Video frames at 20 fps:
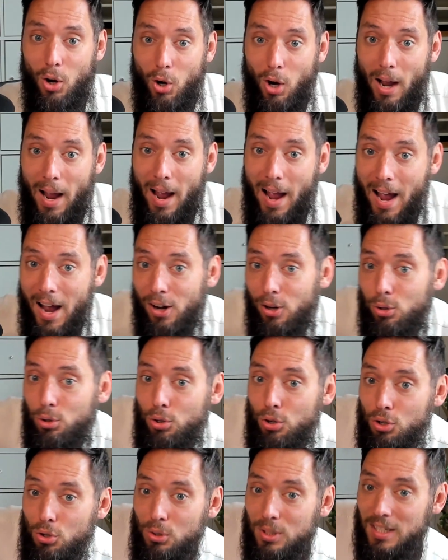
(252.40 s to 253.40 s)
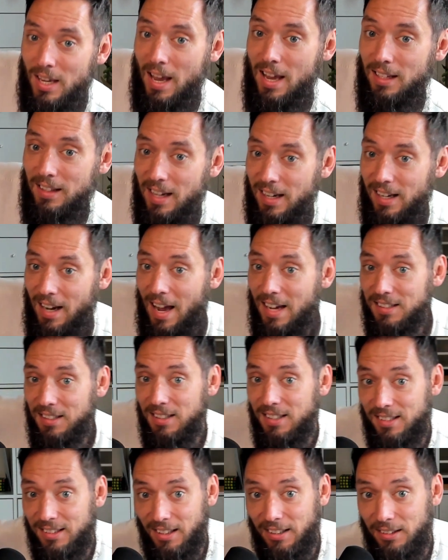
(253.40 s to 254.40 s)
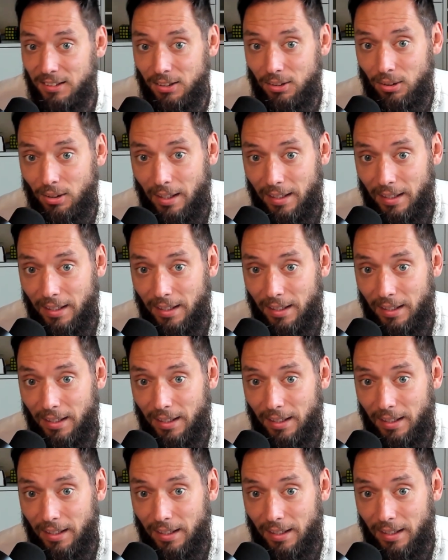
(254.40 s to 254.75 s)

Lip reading: How do you take that as a signal